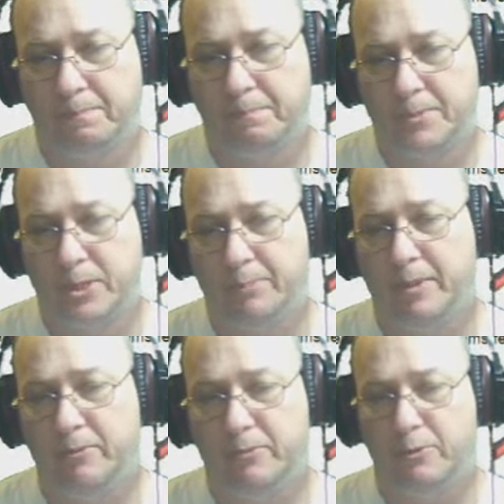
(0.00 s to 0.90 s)

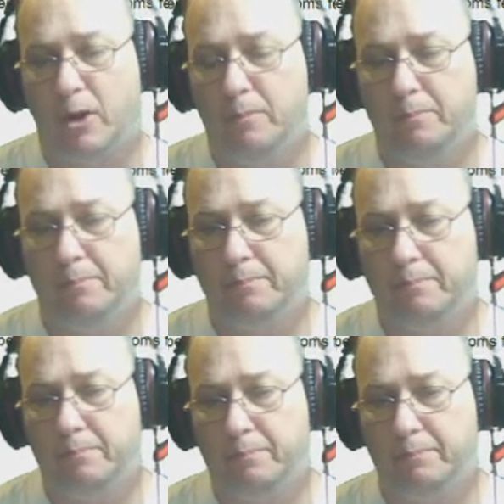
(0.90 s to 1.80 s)
shipping from
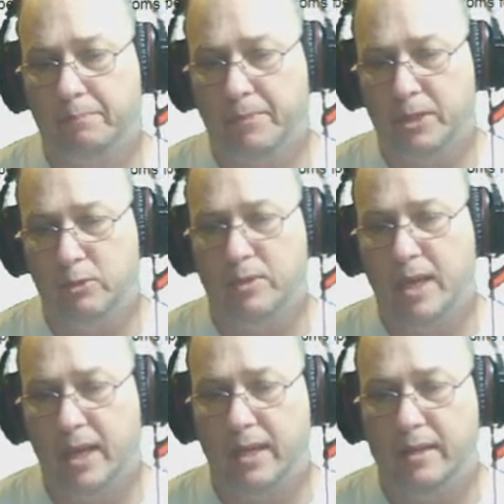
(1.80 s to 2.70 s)
the UK
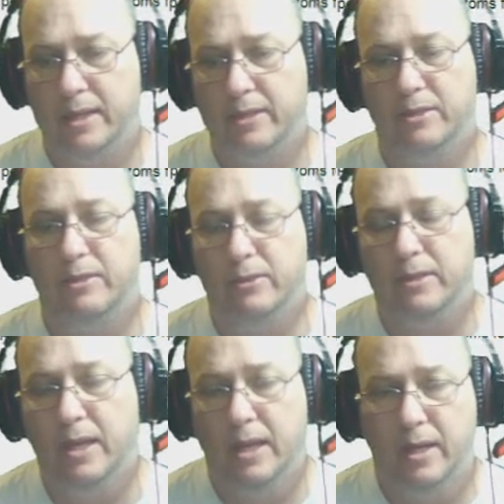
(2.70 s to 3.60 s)
into the
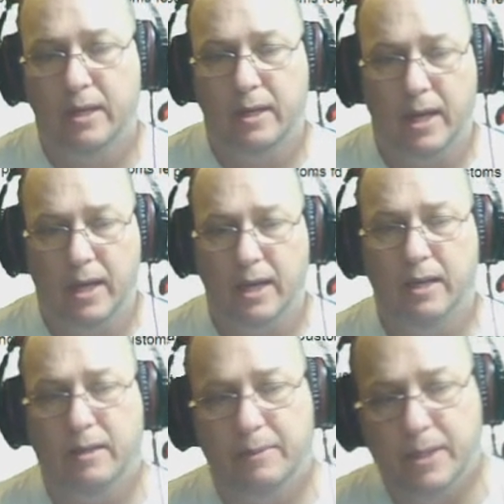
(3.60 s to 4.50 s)

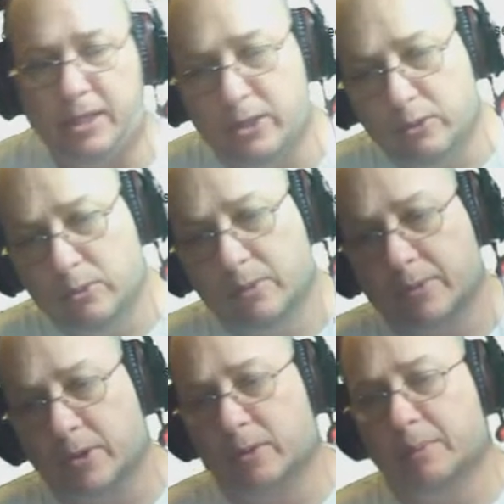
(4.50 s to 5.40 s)
EU,
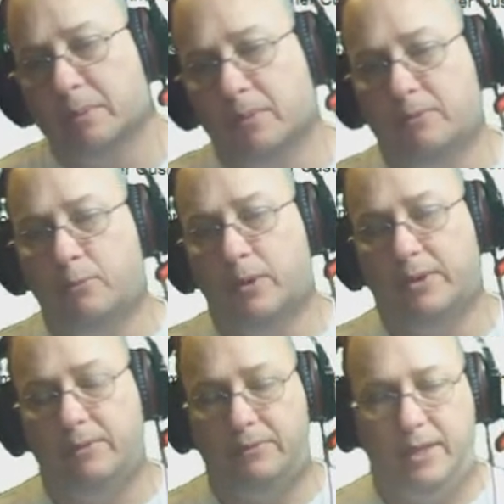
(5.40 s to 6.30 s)
they're going to be able to avoid
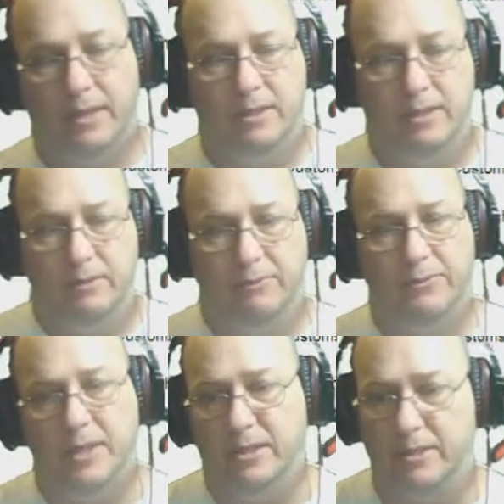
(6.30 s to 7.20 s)
the VAT
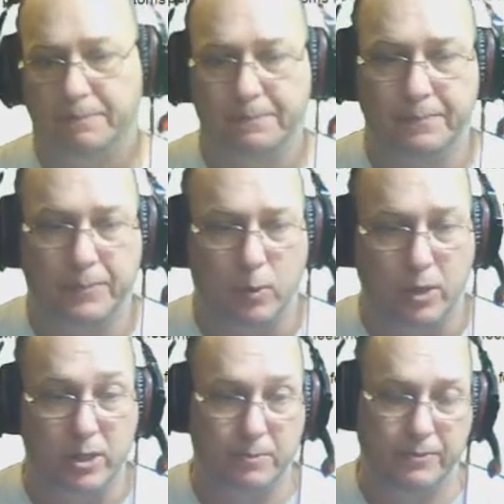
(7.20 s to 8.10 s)
fees or
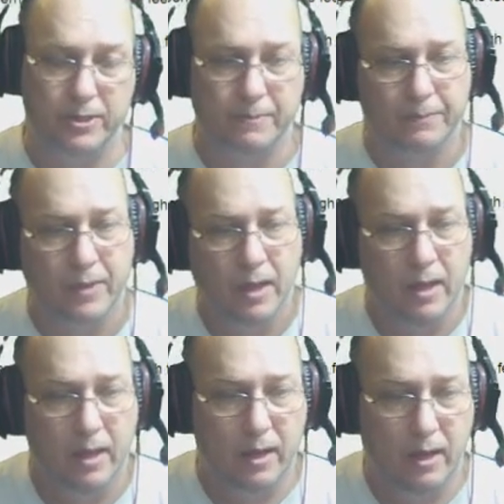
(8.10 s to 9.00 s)
custom fees.
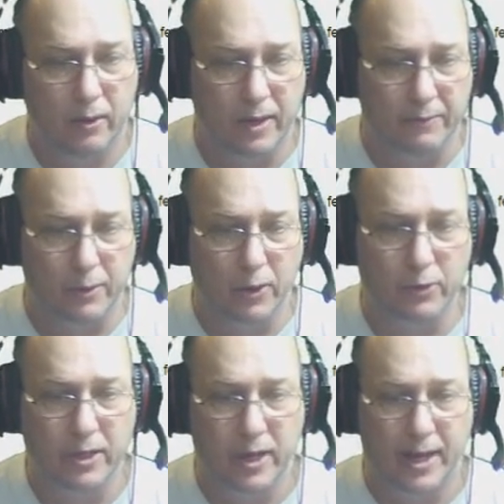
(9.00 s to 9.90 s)
Okay, for other
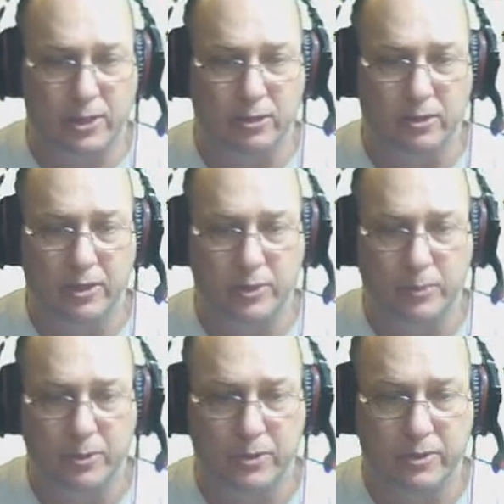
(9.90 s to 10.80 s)
international
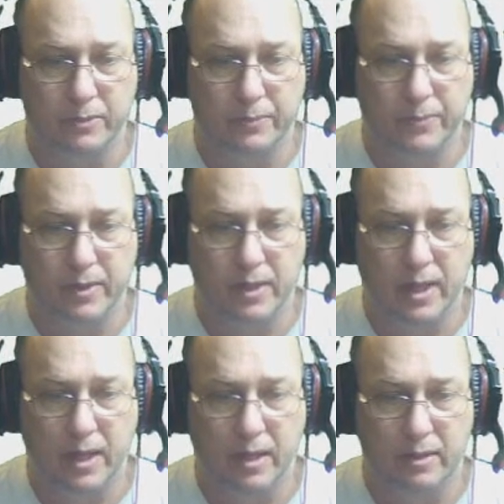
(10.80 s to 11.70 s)
customers,
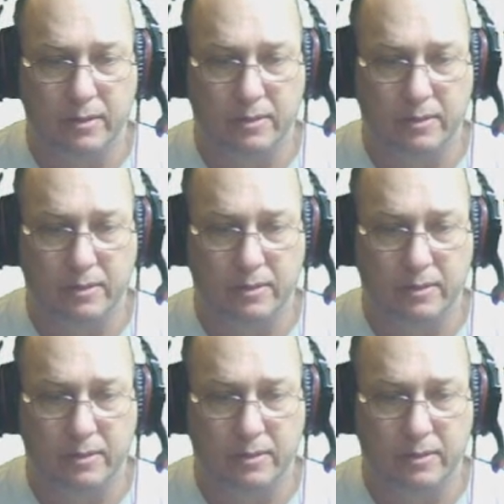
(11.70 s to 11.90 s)
we'll